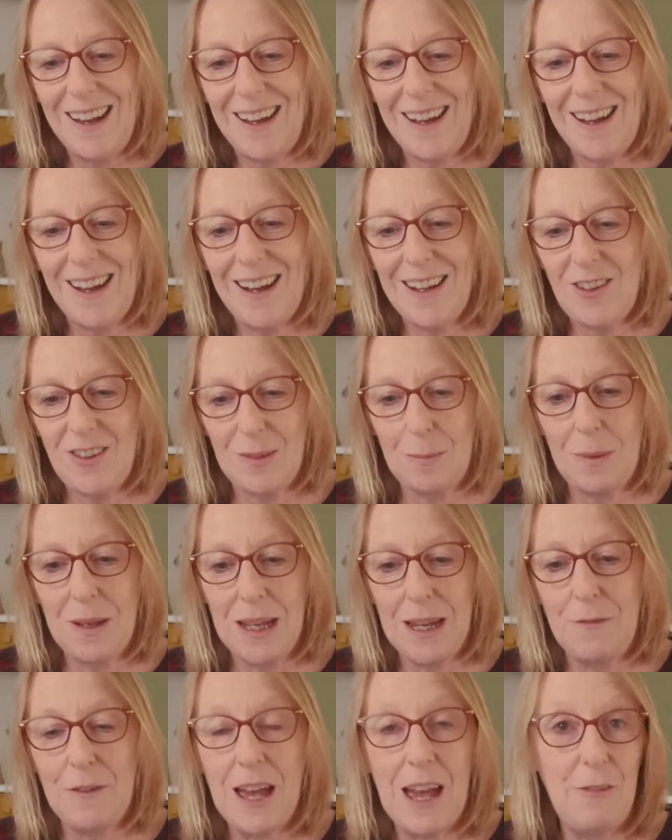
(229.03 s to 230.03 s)
I just
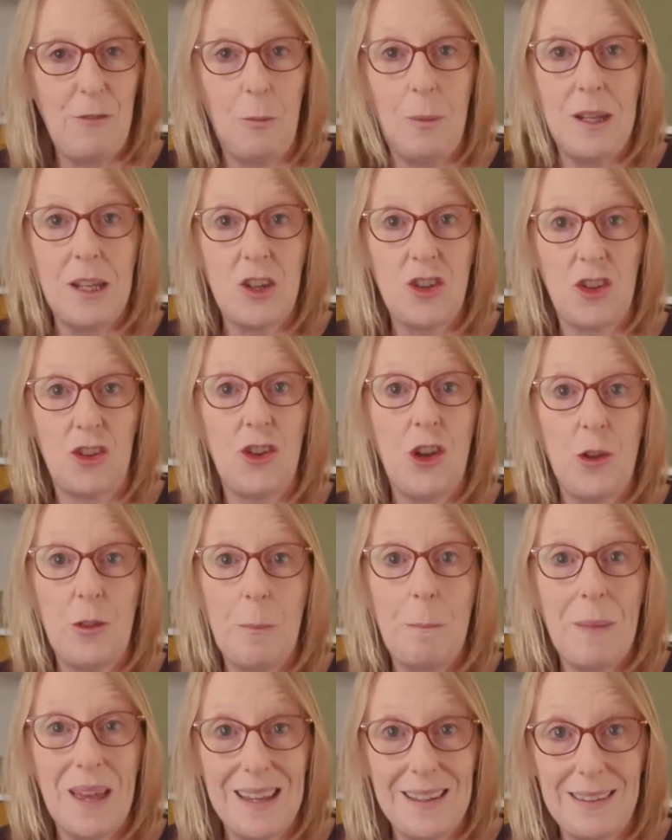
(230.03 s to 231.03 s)
believe everybody should know the
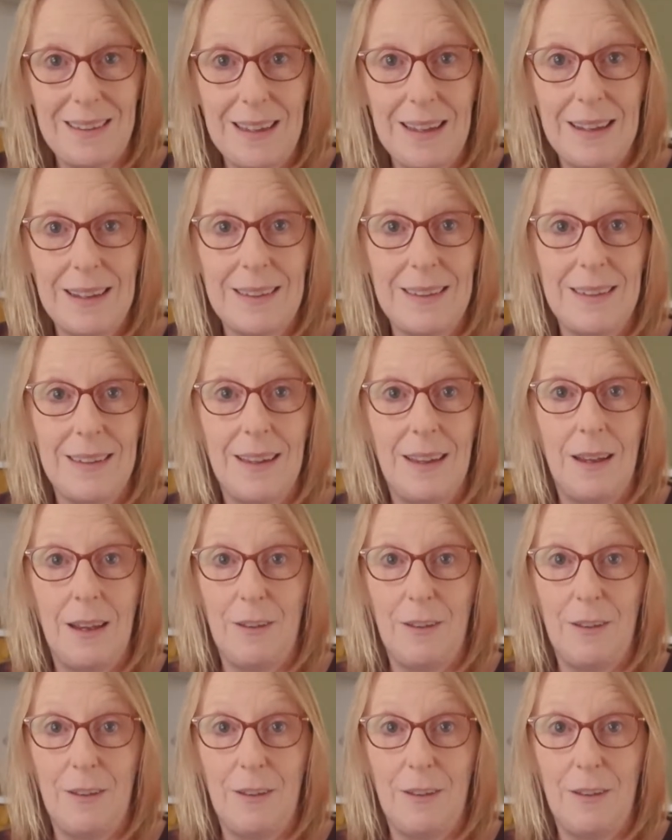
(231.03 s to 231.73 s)
basics